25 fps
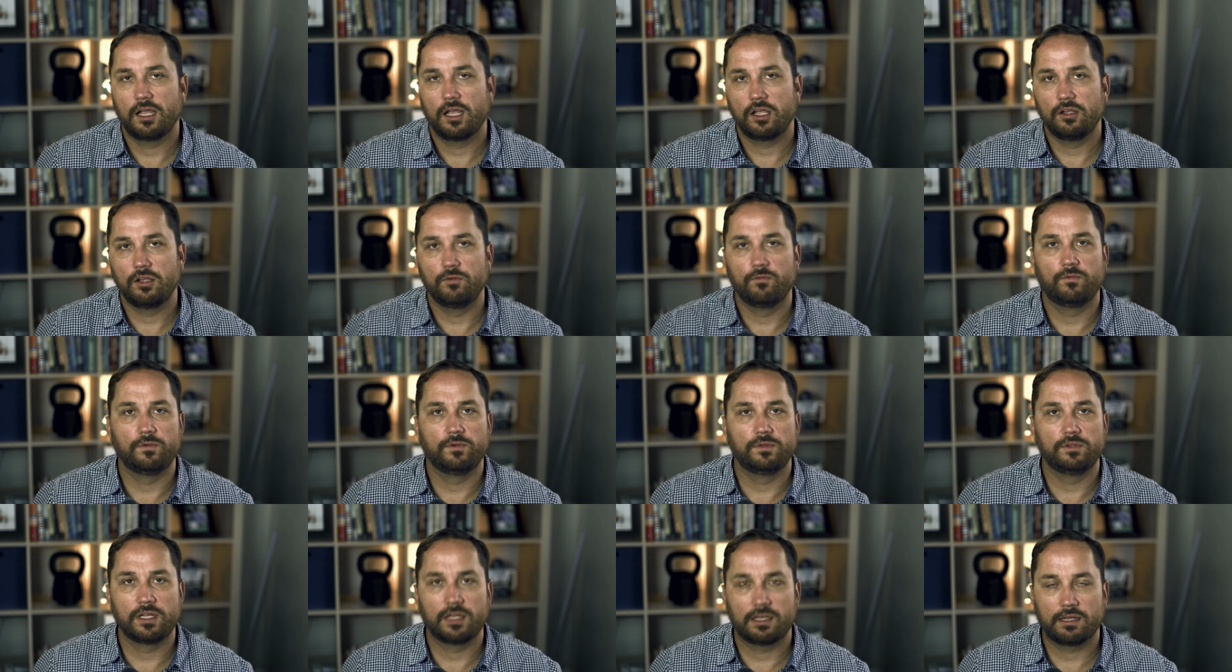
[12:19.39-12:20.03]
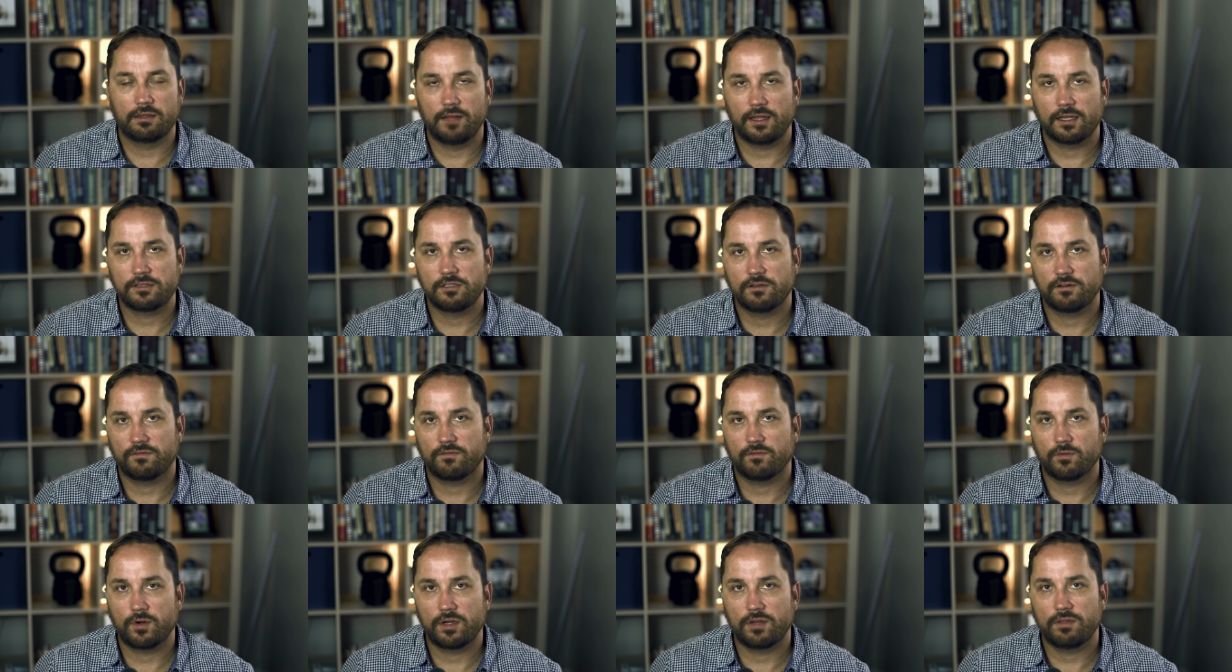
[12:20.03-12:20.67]
and you neglect
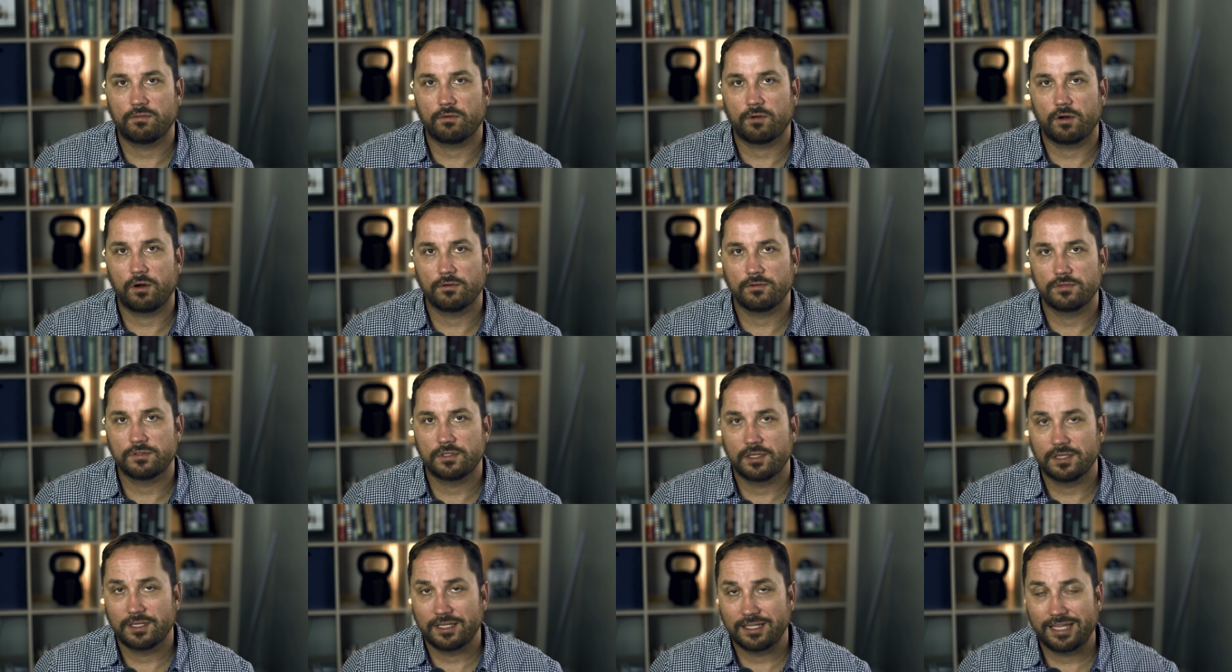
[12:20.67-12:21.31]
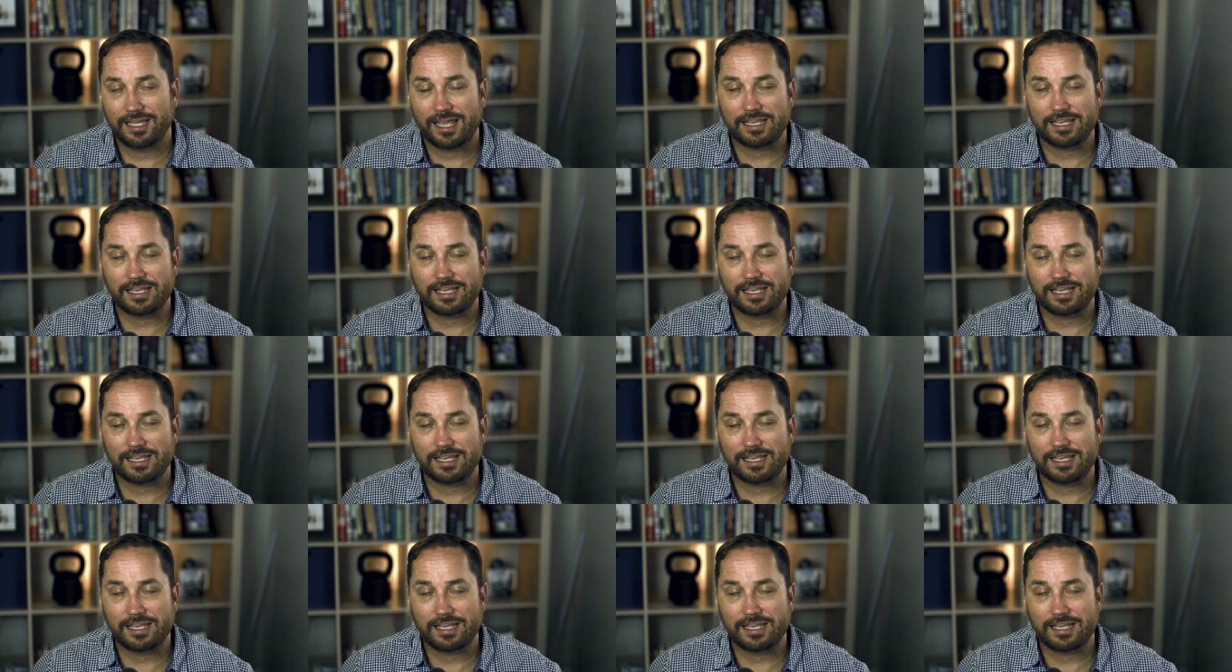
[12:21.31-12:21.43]
your free throws.